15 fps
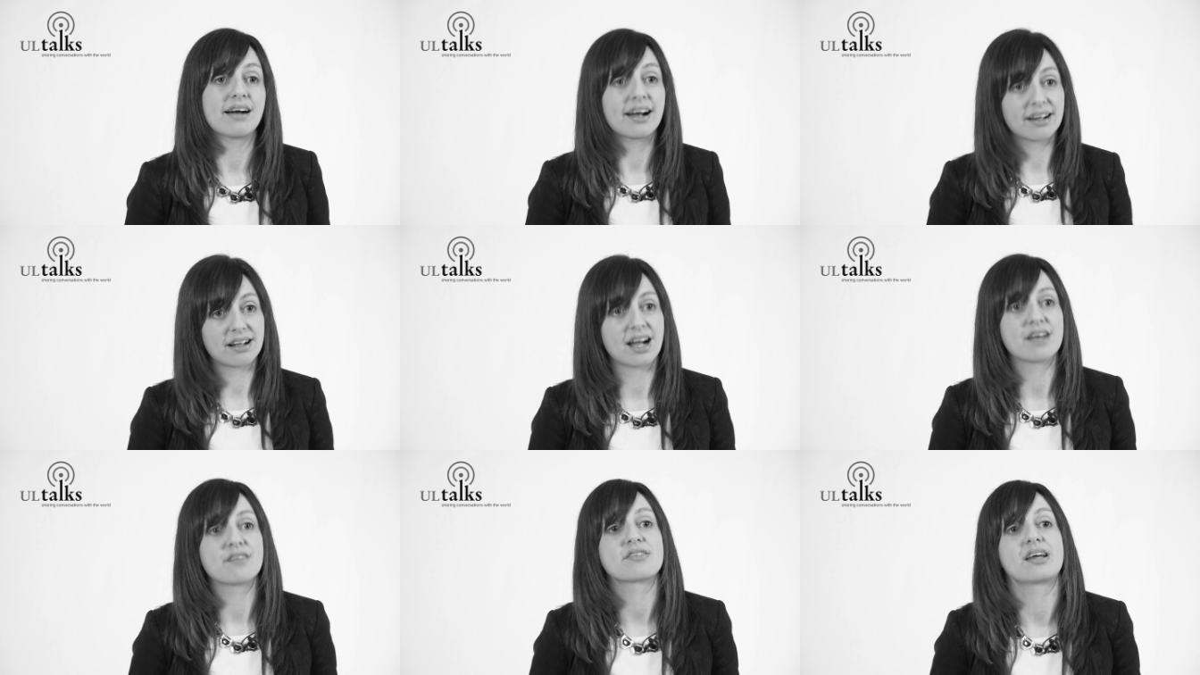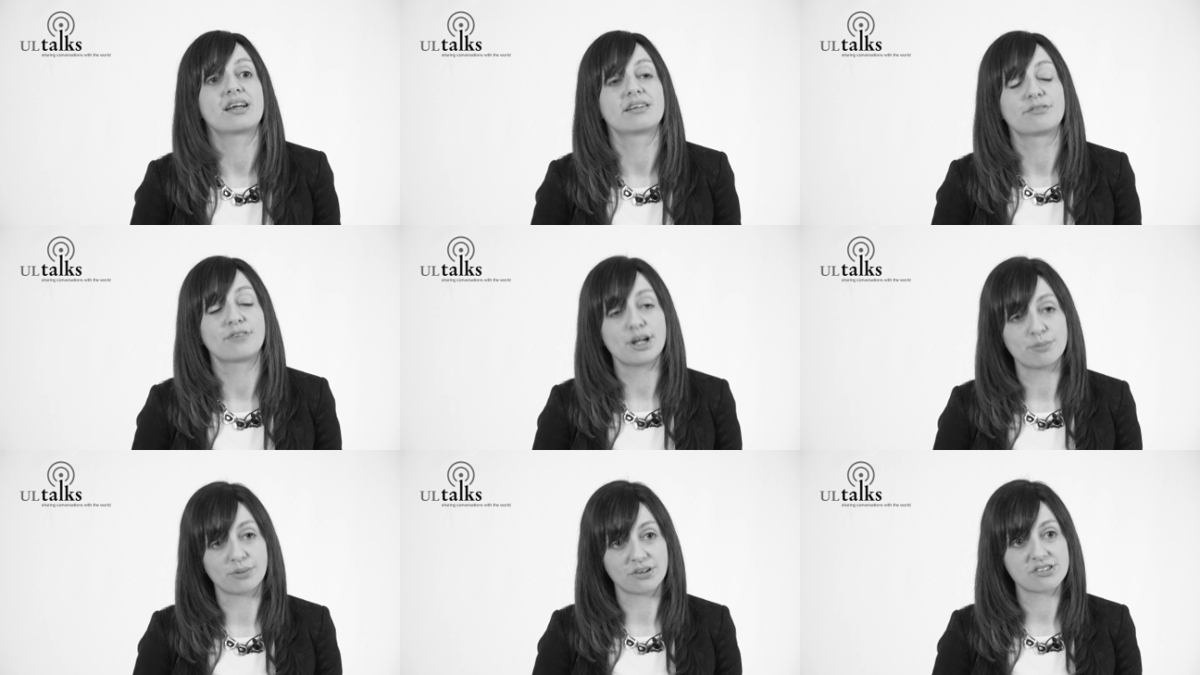archives and
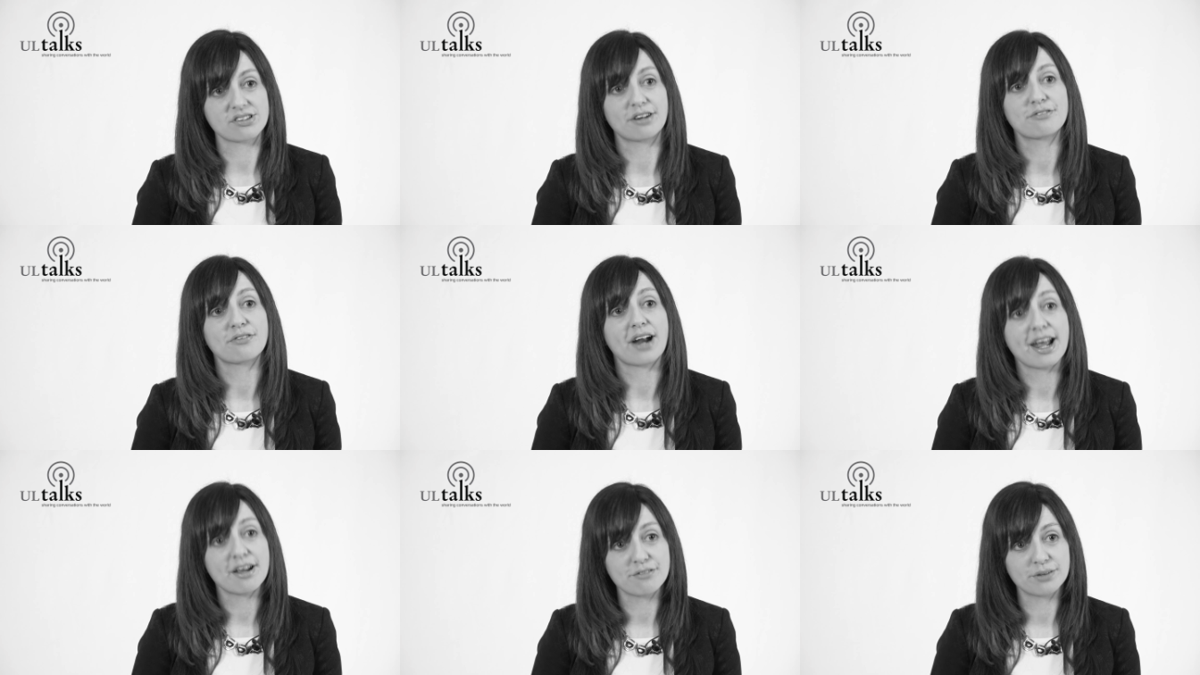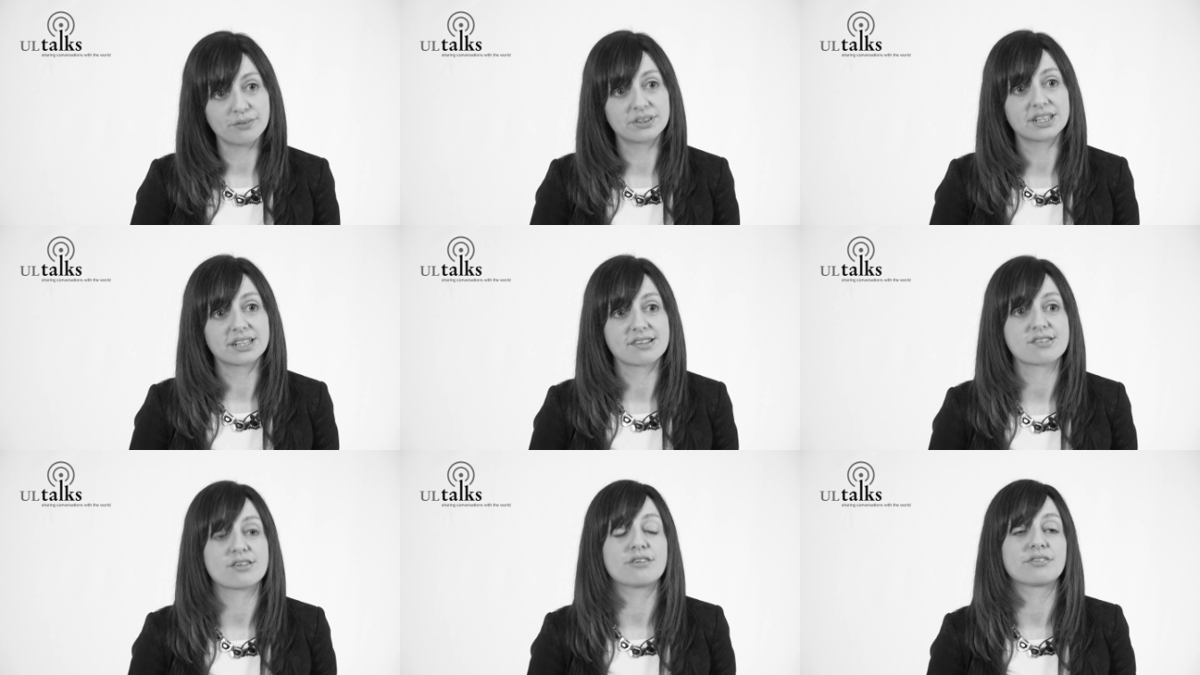rare books are for everyone to
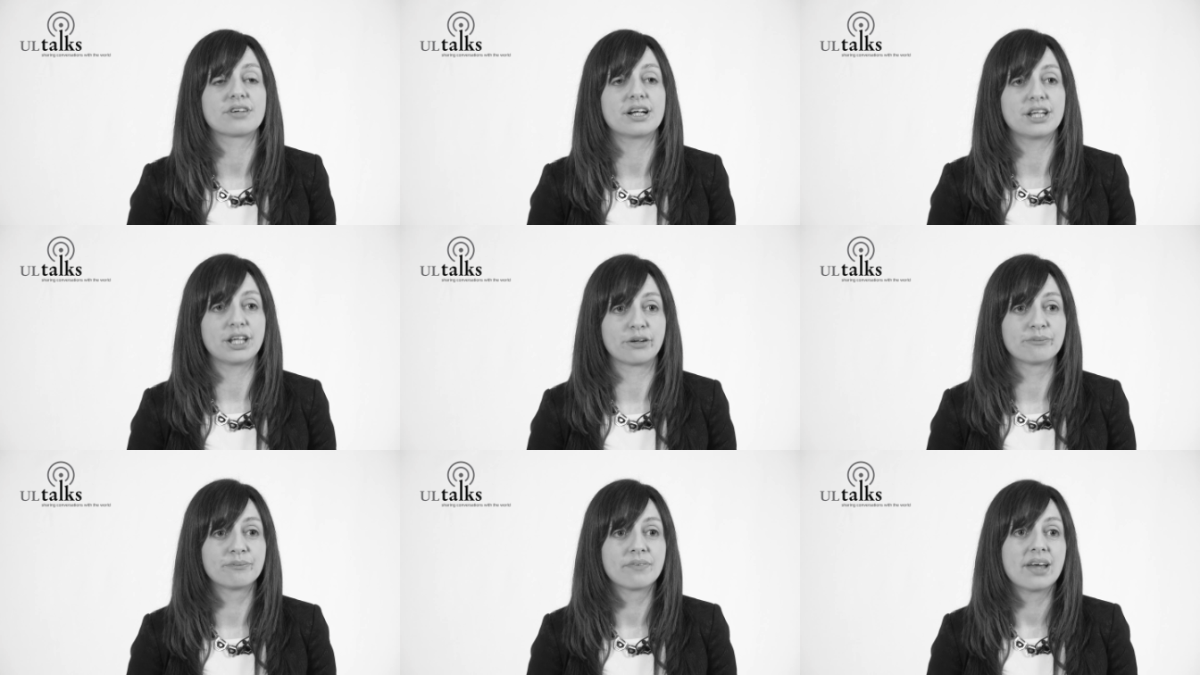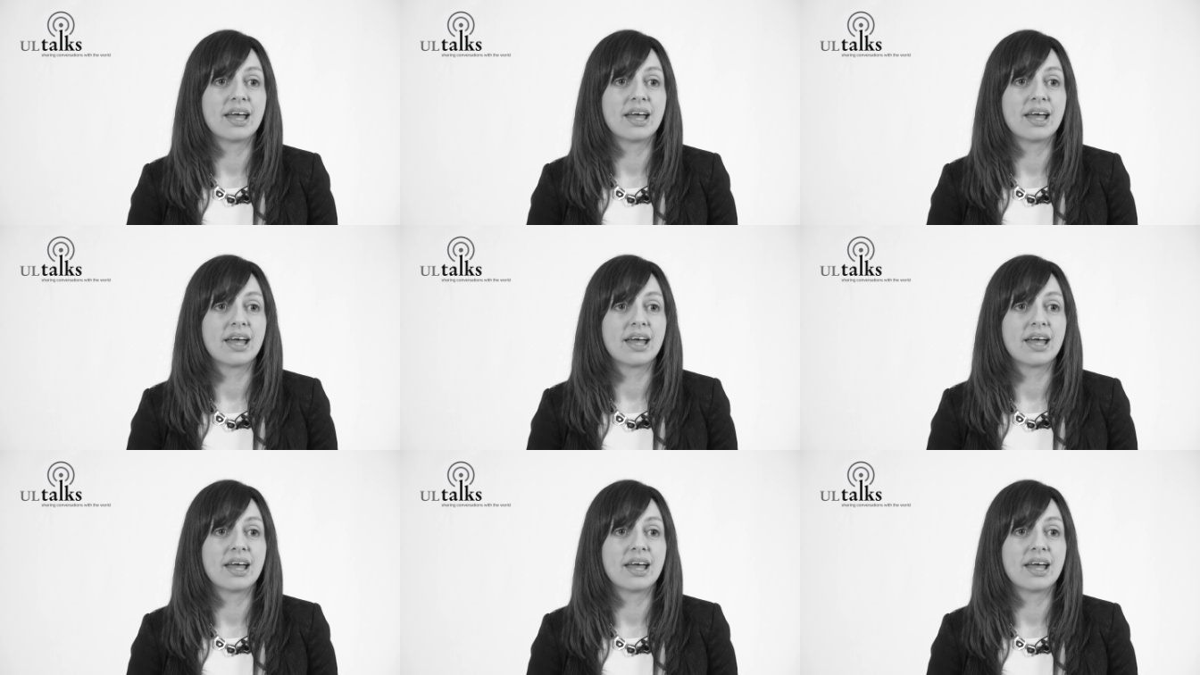discover anew,